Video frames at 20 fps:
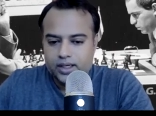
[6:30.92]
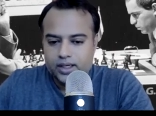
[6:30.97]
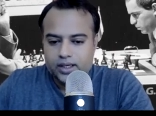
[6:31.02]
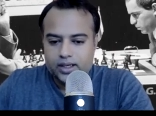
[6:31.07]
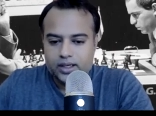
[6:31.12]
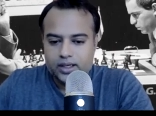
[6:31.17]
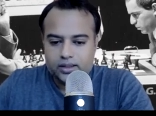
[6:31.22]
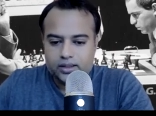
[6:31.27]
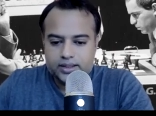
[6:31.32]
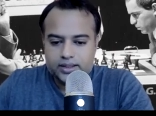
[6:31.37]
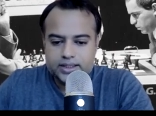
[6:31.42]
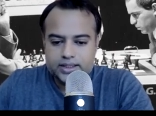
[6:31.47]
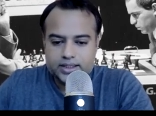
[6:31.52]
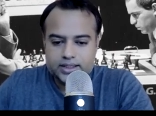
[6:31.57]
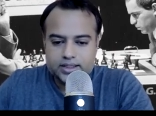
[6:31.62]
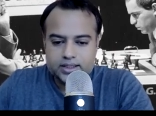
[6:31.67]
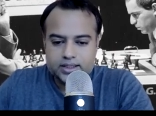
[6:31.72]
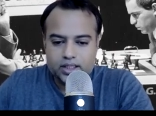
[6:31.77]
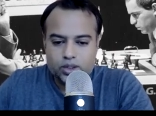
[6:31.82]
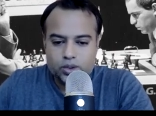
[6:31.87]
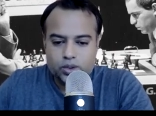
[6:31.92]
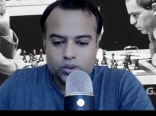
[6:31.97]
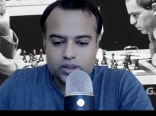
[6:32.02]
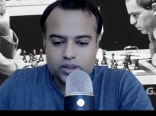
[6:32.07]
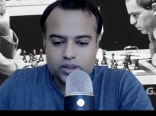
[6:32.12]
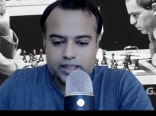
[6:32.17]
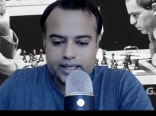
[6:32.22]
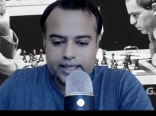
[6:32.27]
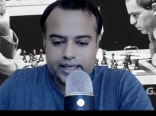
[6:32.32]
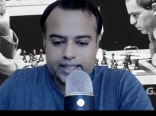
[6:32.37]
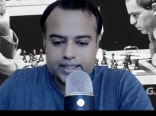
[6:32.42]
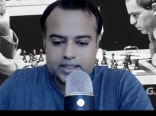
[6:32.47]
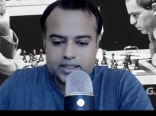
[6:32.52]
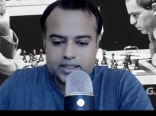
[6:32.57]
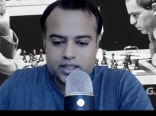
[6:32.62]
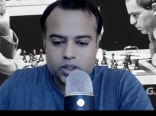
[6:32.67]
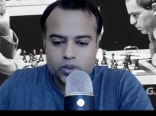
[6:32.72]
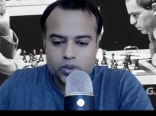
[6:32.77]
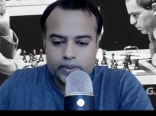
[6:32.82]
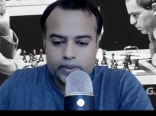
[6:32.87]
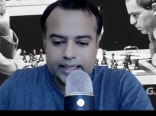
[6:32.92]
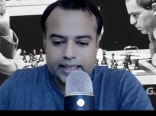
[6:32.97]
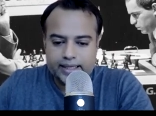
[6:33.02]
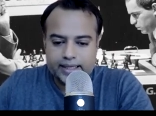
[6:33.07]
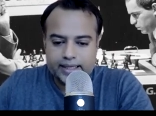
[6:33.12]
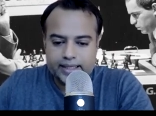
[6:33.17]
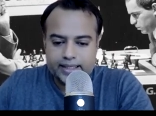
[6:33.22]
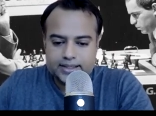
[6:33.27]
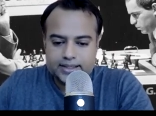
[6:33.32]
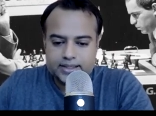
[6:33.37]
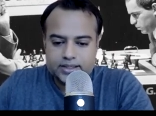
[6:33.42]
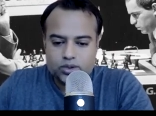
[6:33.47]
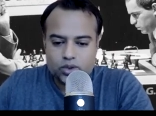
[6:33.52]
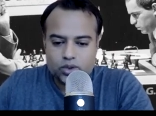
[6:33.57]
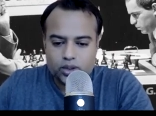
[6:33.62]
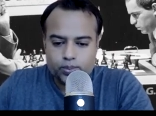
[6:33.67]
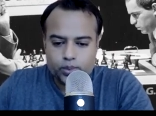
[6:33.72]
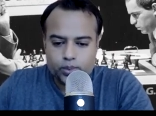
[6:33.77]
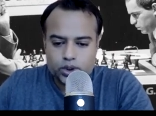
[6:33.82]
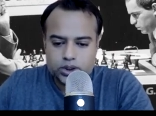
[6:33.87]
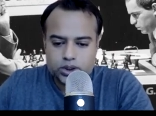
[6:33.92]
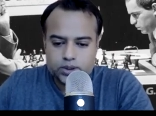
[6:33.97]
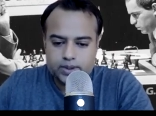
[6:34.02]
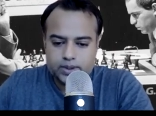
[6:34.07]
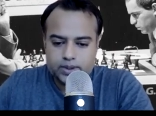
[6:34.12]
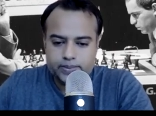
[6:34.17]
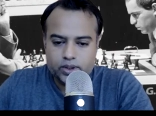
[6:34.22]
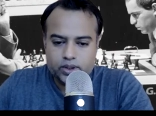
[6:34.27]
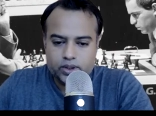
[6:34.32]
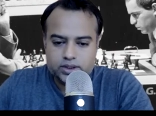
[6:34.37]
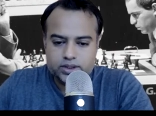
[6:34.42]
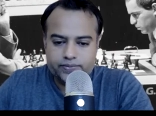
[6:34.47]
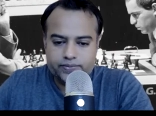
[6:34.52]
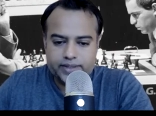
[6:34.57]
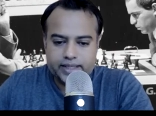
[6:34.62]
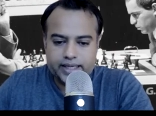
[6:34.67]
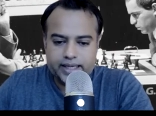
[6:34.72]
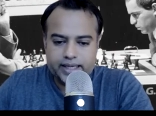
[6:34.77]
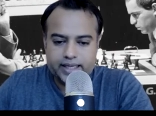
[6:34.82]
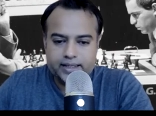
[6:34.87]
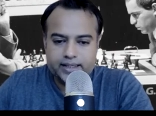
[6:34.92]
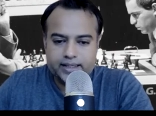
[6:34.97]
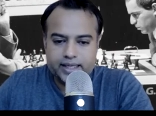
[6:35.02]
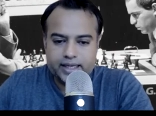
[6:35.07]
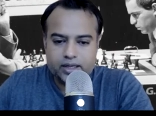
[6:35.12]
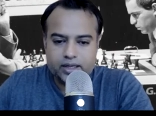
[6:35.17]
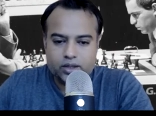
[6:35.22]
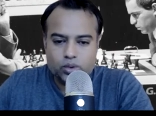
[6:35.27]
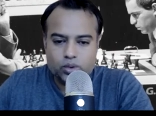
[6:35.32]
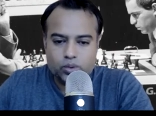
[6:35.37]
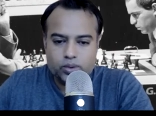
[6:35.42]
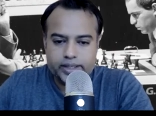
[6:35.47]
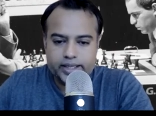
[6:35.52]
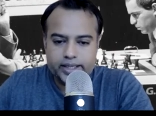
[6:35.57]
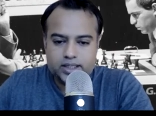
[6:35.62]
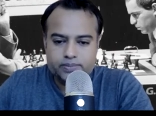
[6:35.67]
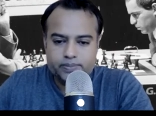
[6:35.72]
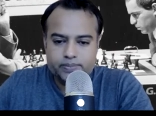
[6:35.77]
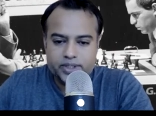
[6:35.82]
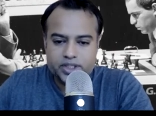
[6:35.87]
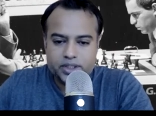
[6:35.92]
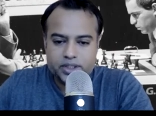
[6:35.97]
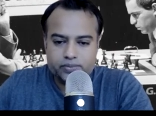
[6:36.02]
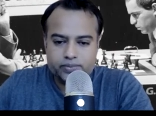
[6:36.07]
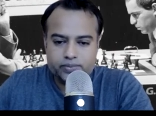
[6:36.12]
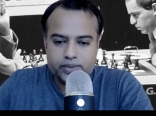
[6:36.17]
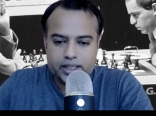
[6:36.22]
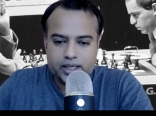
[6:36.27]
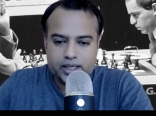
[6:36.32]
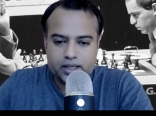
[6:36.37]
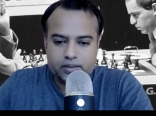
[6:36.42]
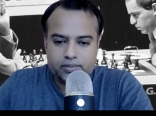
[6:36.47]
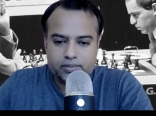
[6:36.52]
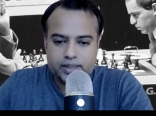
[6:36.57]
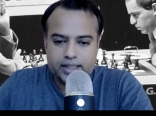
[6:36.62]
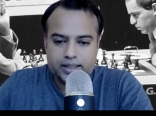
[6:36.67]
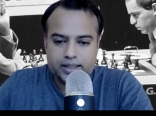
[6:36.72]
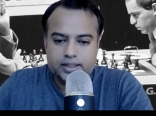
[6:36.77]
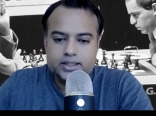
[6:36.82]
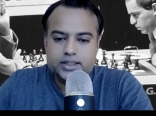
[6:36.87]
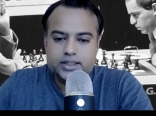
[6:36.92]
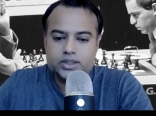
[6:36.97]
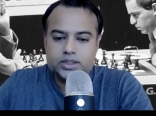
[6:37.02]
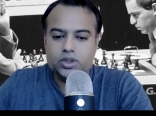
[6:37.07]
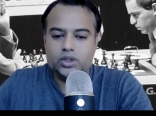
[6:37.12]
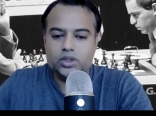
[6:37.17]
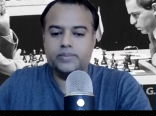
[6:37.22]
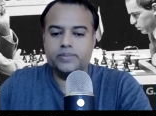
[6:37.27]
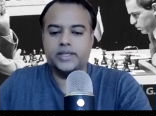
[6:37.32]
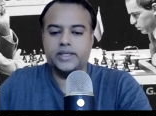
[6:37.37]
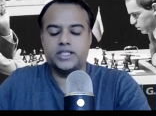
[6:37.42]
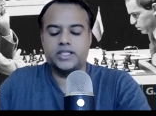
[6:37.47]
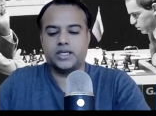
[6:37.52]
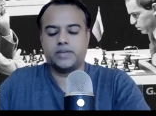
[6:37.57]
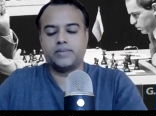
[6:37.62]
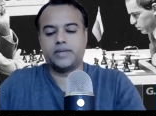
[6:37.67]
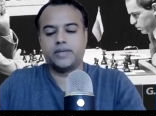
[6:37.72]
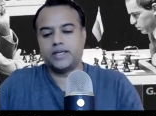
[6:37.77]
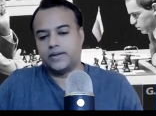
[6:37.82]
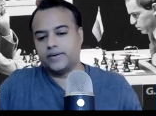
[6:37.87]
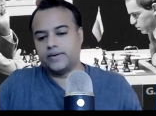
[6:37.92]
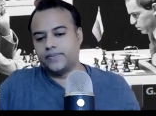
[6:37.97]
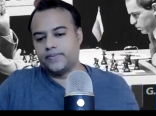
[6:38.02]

Now this is rook takes queen is not possible, because if we take, then rook takes bishop will come, and this is going to be a checkmate.